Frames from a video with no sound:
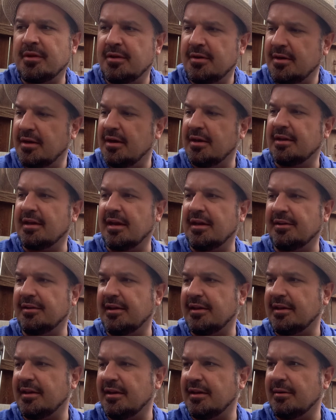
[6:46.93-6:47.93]
Again,
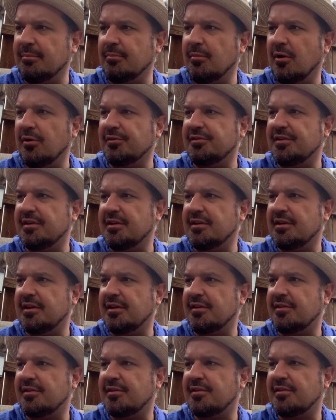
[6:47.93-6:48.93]
like a
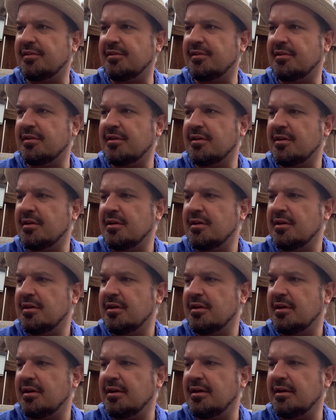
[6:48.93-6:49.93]
maltiness
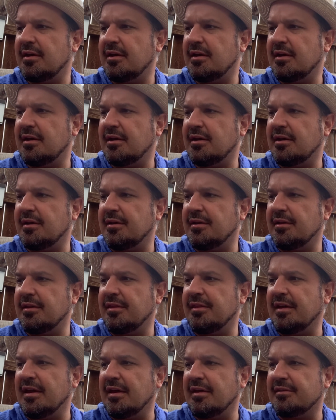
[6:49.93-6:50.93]

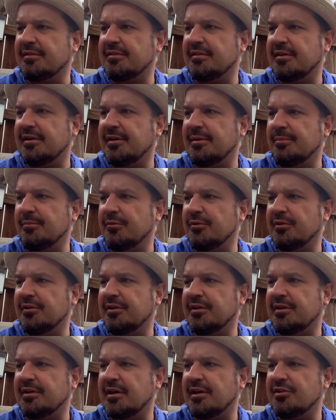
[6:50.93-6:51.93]
that
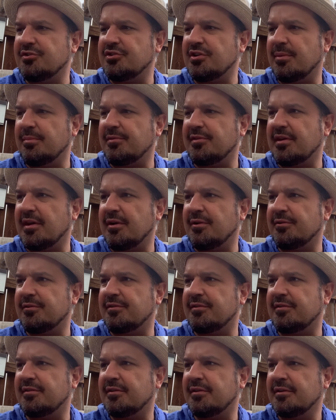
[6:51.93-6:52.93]
really kind of jumps out.